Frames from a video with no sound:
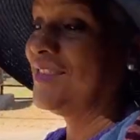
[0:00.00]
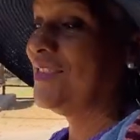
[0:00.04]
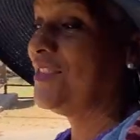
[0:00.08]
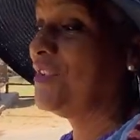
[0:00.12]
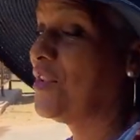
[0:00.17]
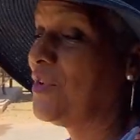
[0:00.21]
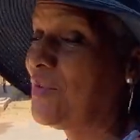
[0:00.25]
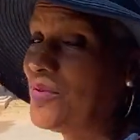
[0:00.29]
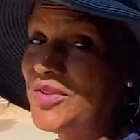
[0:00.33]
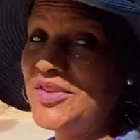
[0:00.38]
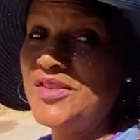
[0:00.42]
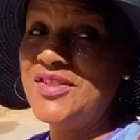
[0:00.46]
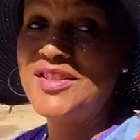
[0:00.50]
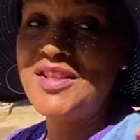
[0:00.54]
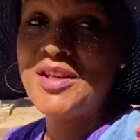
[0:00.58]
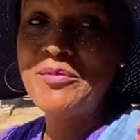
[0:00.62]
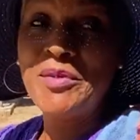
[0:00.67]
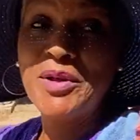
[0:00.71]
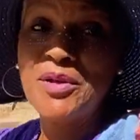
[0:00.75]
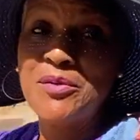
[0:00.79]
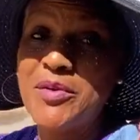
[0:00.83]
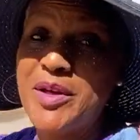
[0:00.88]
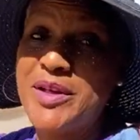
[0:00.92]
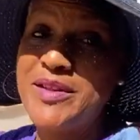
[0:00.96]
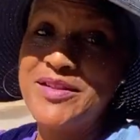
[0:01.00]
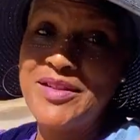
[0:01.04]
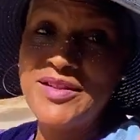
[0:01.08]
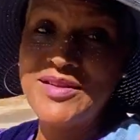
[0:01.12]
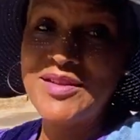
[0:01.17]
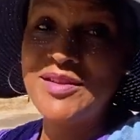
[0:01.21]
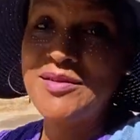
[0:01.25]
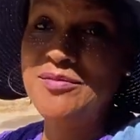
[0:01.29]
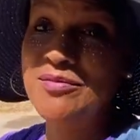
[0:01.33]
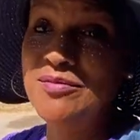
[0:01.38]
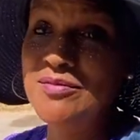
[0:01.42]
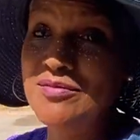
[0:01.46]
No systemic
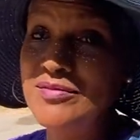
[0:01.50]
racism.